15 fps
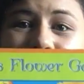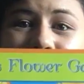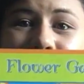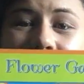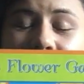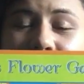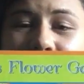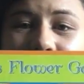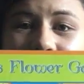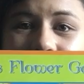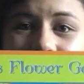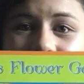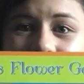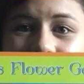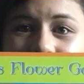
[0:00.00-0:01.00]
flower
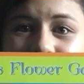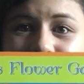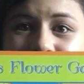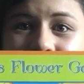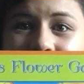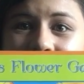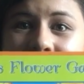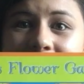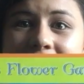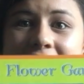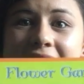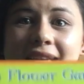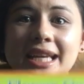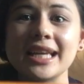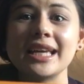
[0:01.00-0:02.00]
garden.
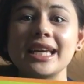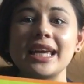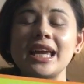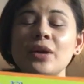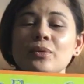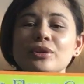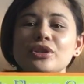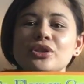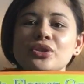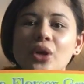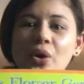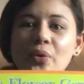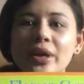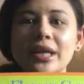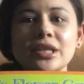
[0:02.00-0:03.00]
It was
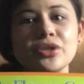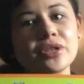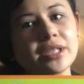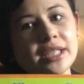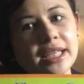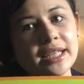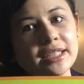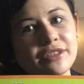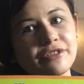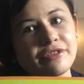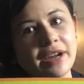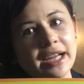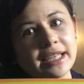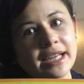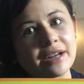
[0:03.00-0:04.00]
so interesting to
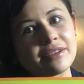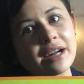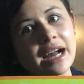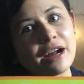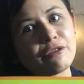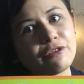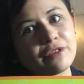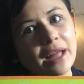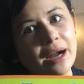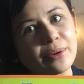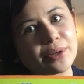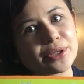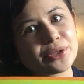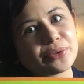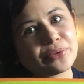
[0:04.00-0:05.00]
find out how
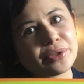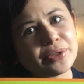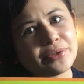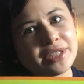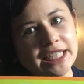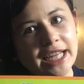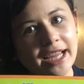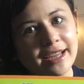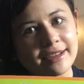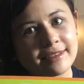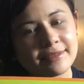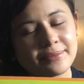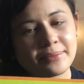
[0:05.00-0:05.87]
flowers grew today.